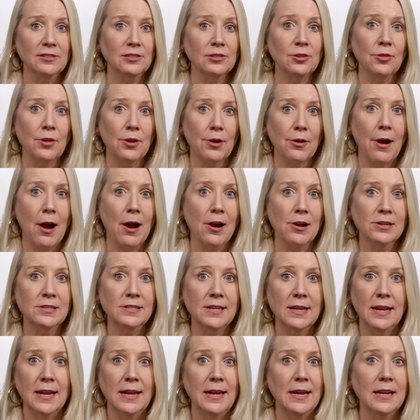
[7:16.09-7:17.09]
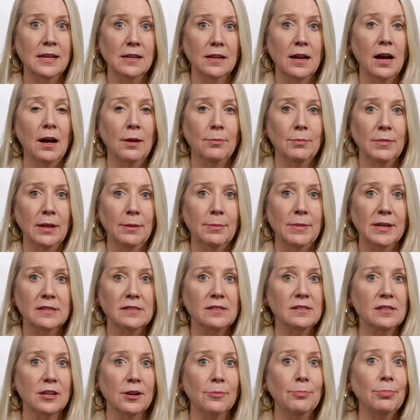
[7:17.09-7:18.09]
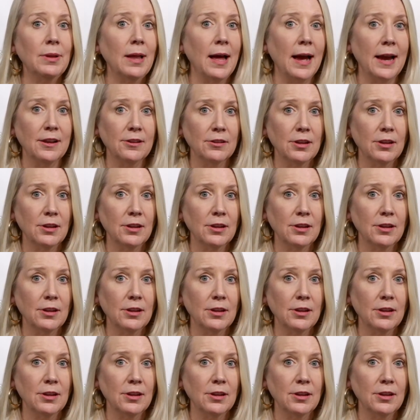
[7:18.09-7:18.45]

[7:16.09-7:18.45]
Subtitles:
So there aren't any income limits that apply